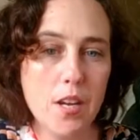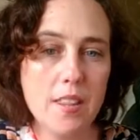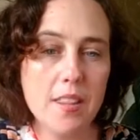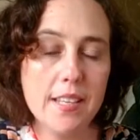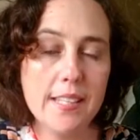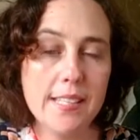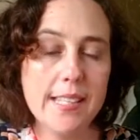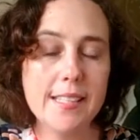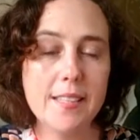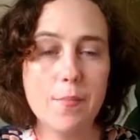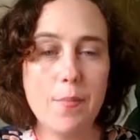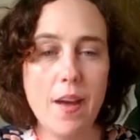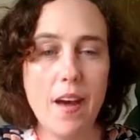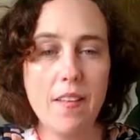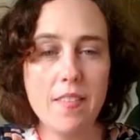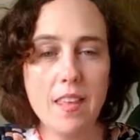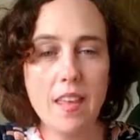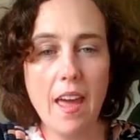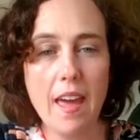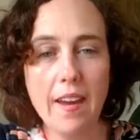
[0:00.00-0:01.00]
This is
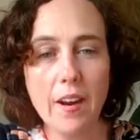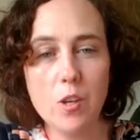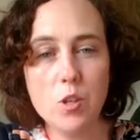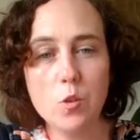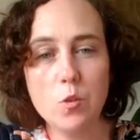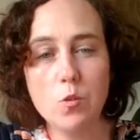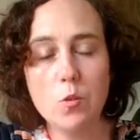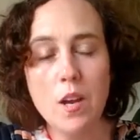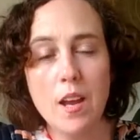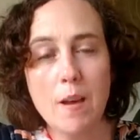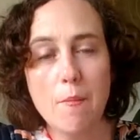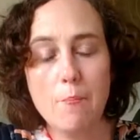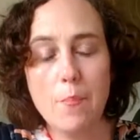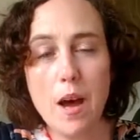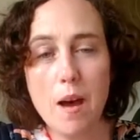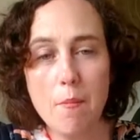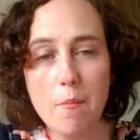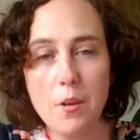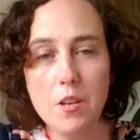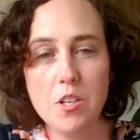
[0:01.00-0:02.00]
about the actual
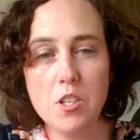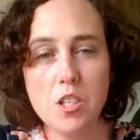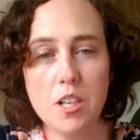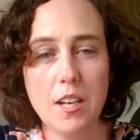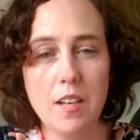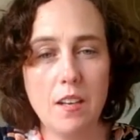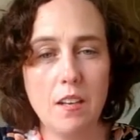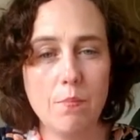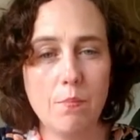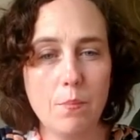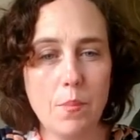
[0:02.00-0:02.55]
publishing